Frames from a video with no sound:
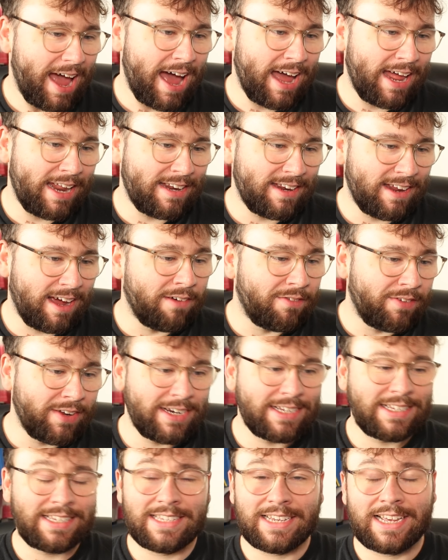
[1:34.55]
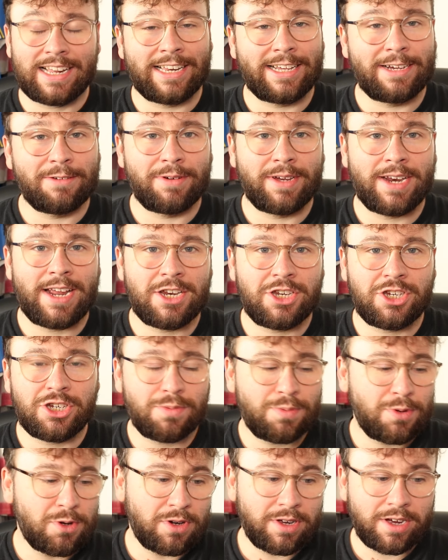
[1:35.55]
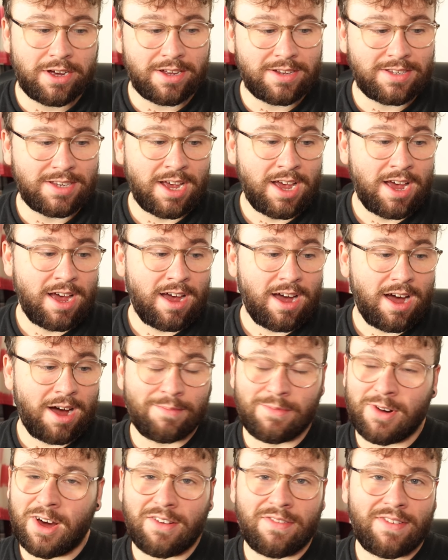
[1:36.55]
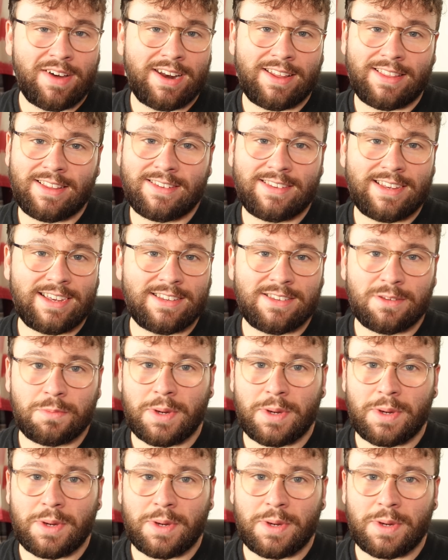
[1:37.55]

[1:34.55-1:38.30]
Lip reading: And I think this is a clear winner, just purely because I'm not a fan of this season's